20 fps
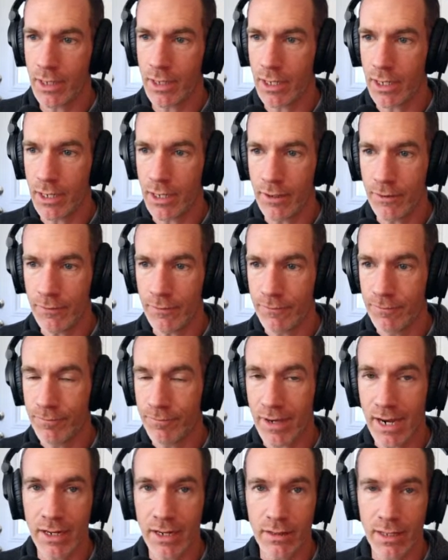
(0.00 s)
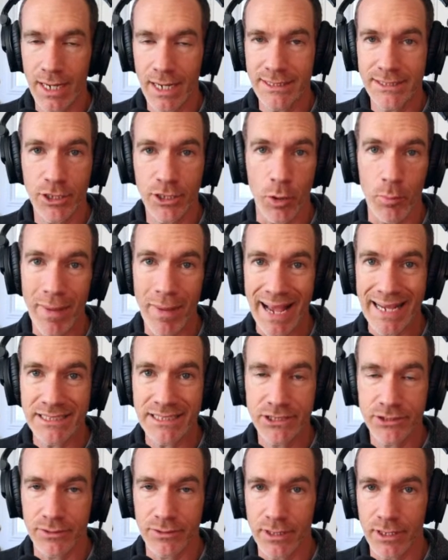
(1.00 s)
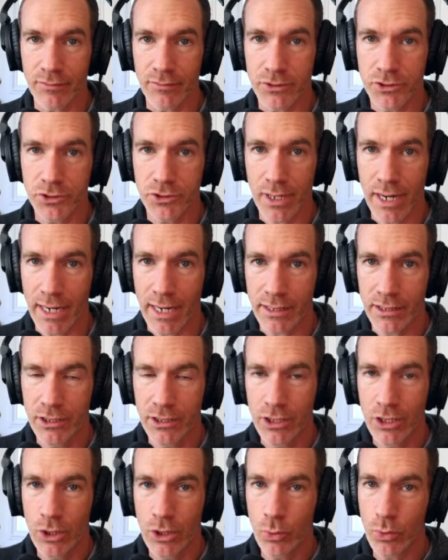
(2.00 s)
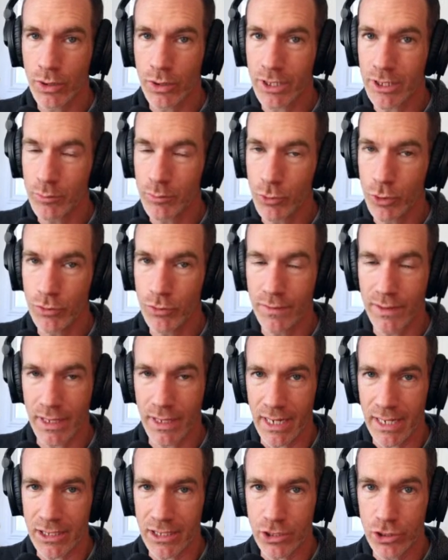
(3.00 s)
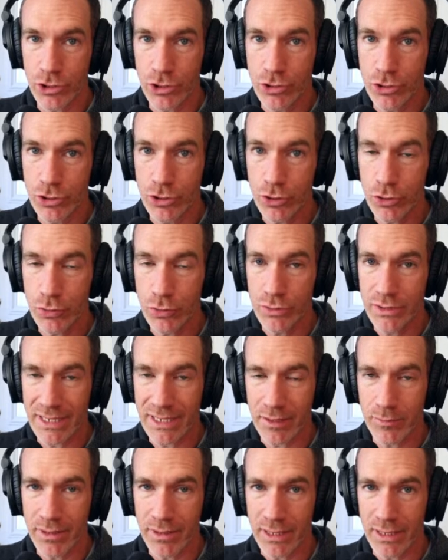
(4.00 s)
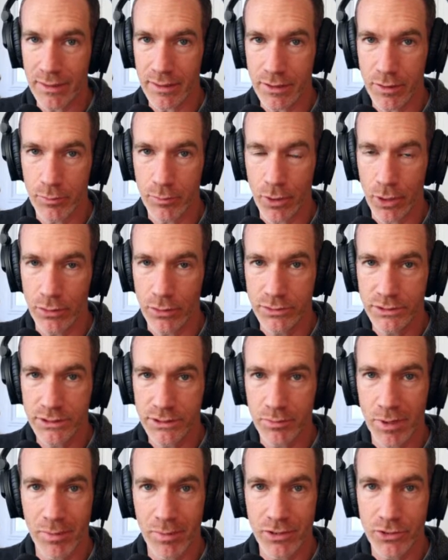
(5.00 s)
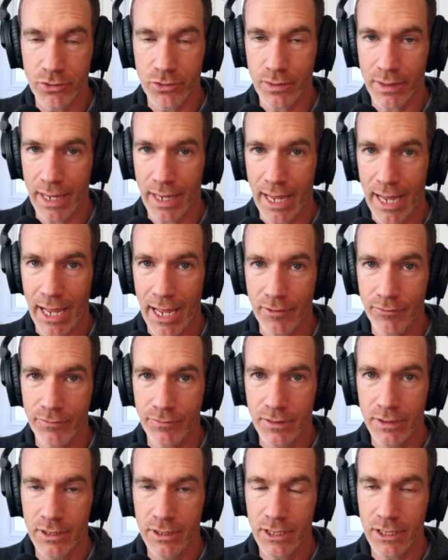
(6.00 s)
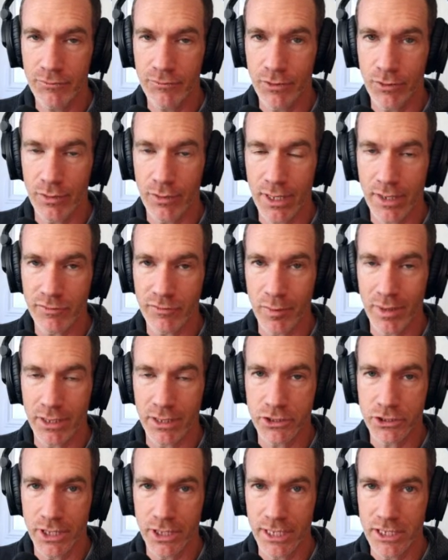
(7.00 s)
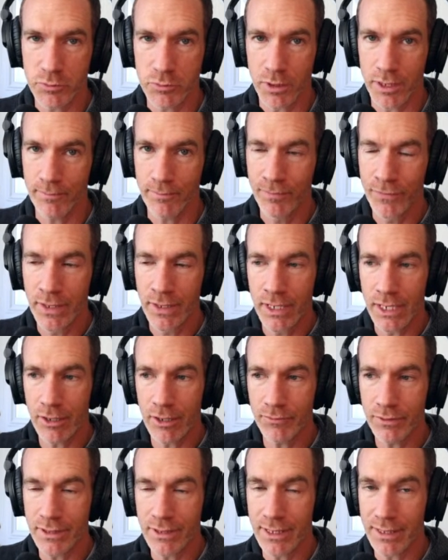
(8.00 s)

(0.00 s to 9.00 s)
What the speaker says: finalizing or mastering of a track, we're going to move in like 2 dB at the most, maybe 2.5 if you really have to make a change. But if you